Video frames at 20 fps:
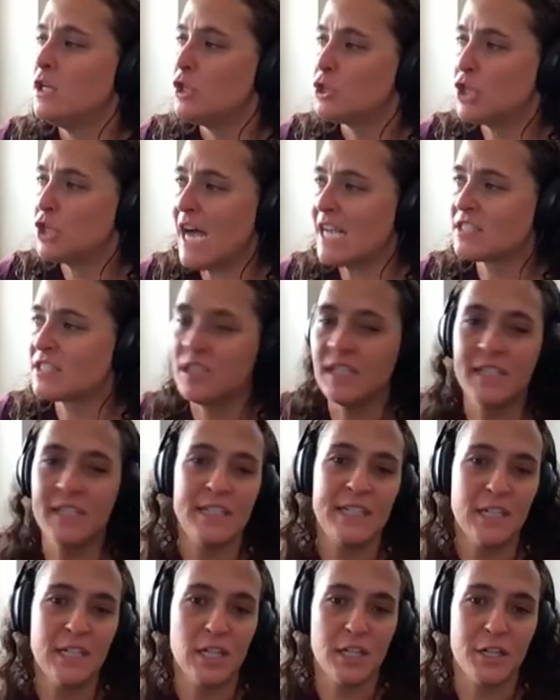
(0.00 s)
Jocelyn
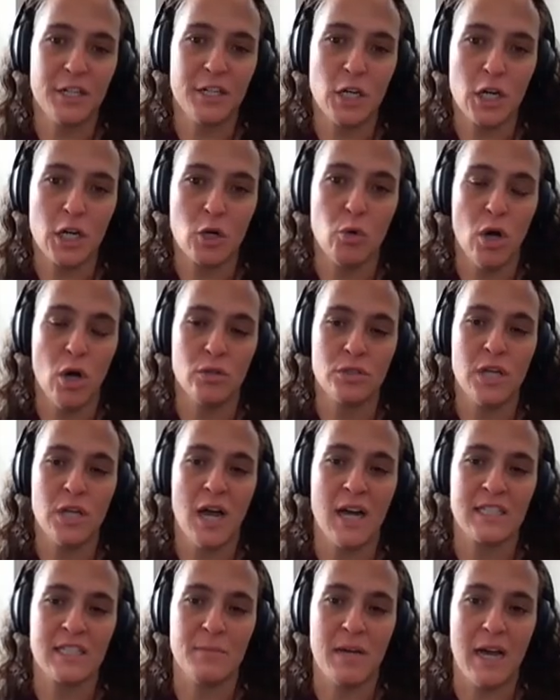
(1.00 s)
here in her quote
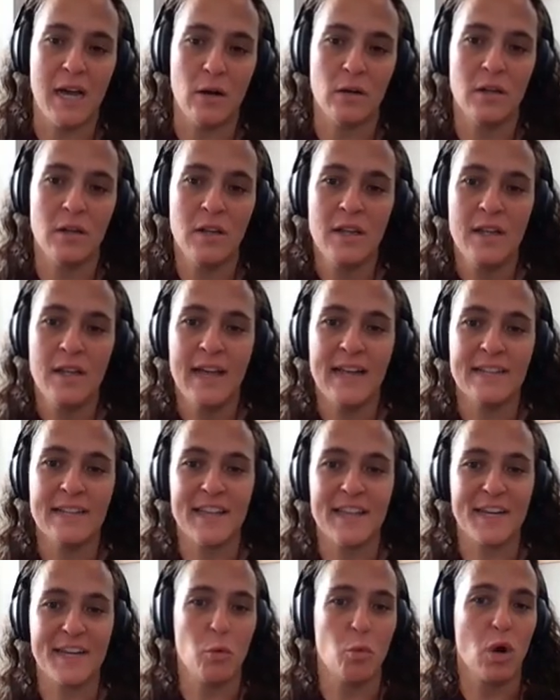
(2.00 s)
talks about, it's
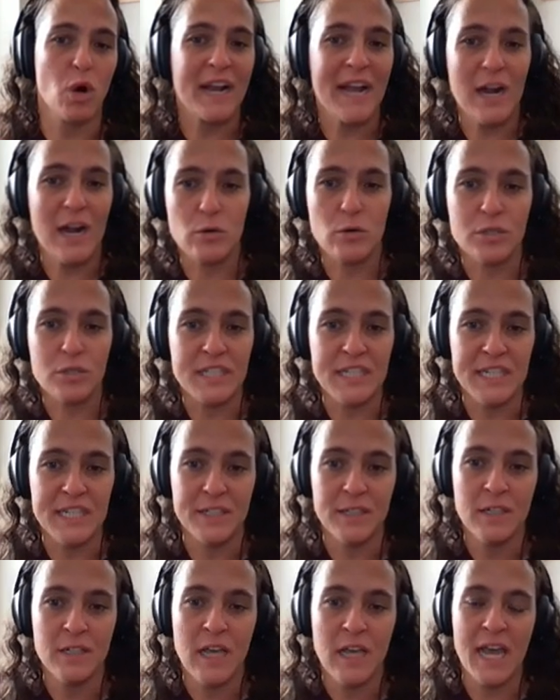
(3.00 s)
like a workout
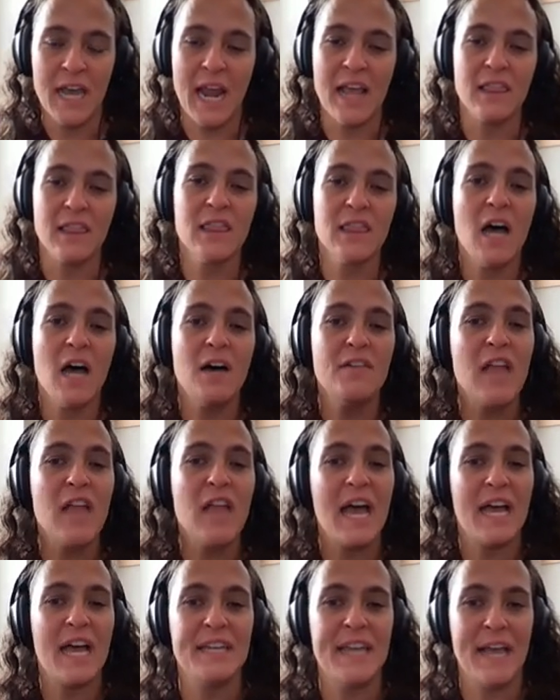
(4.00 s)
routine. And I love
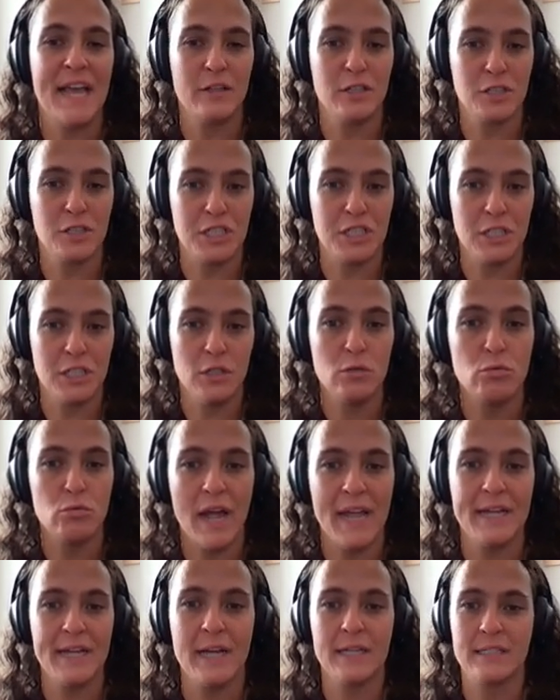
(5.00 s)
that analogy,
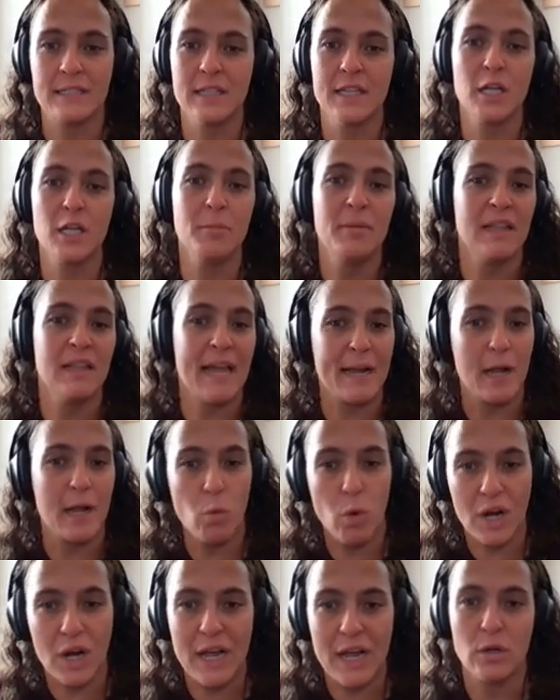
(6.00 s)
right? It's a little bit like
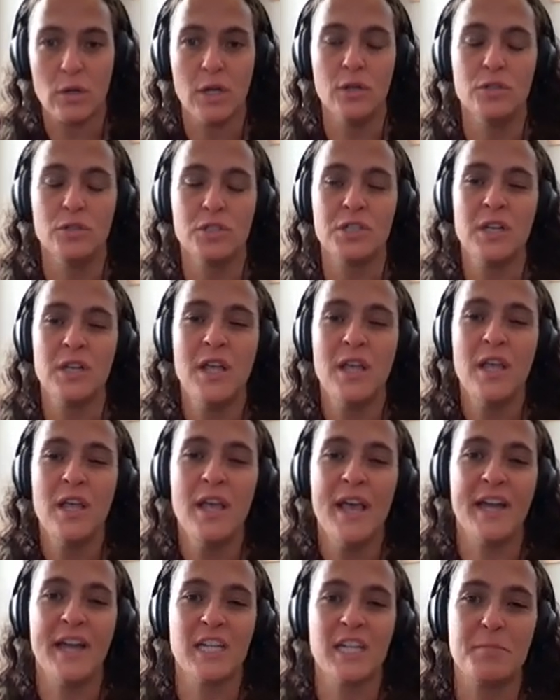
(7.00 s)
a workout coach.
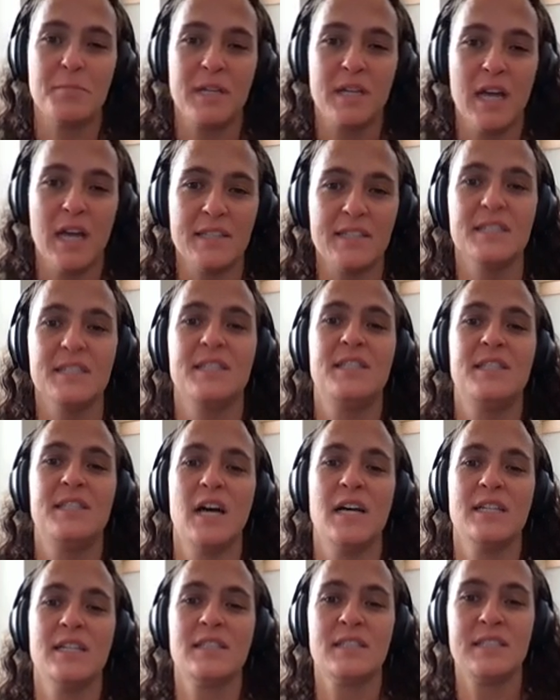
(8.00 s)
And it's because it
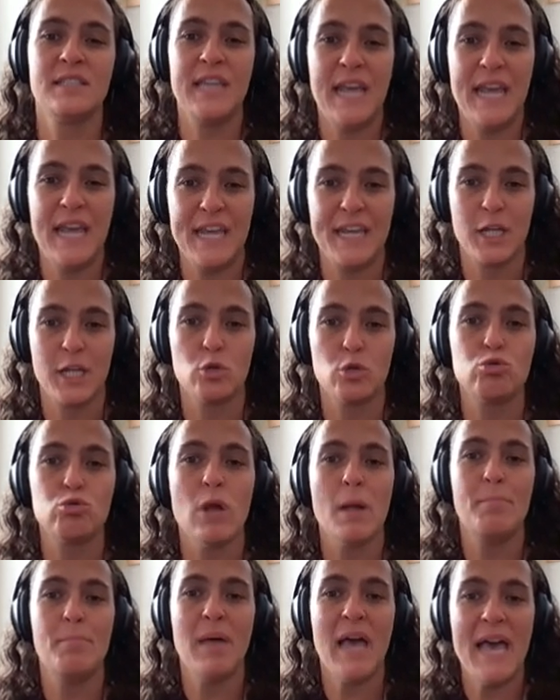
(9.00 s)
does take
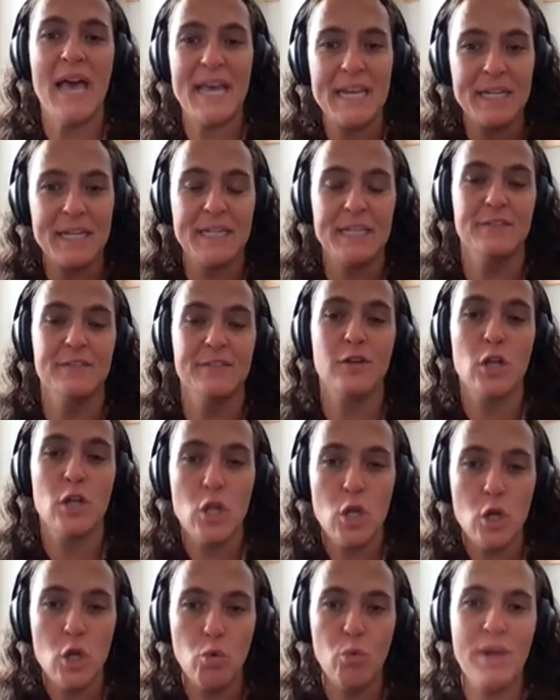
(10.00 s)
repetitive
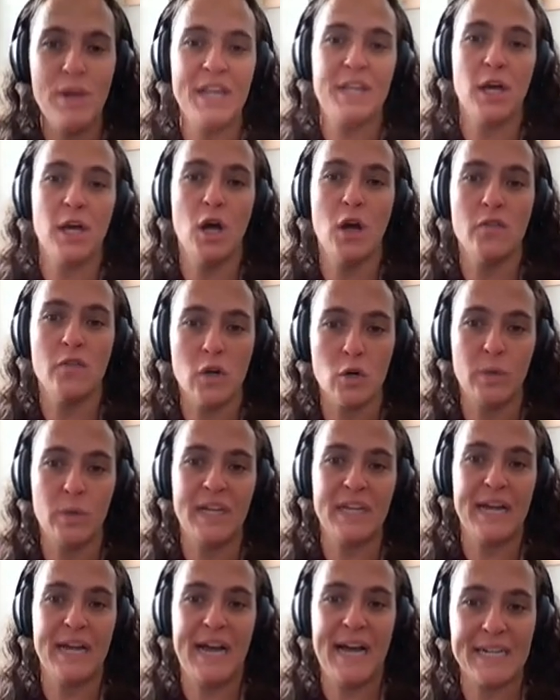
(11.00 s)
week over
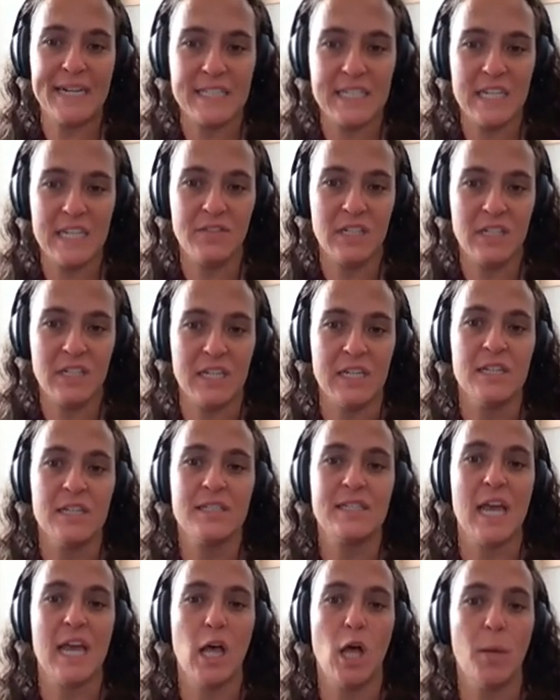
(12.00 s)
week activity
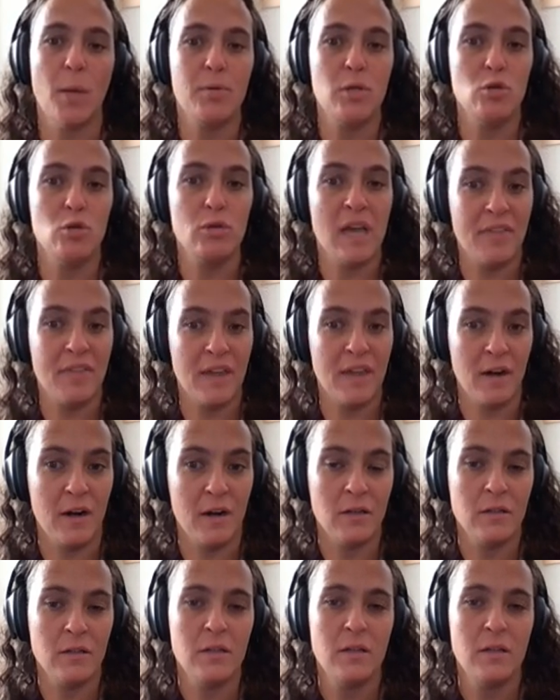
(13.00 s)
to help you get there.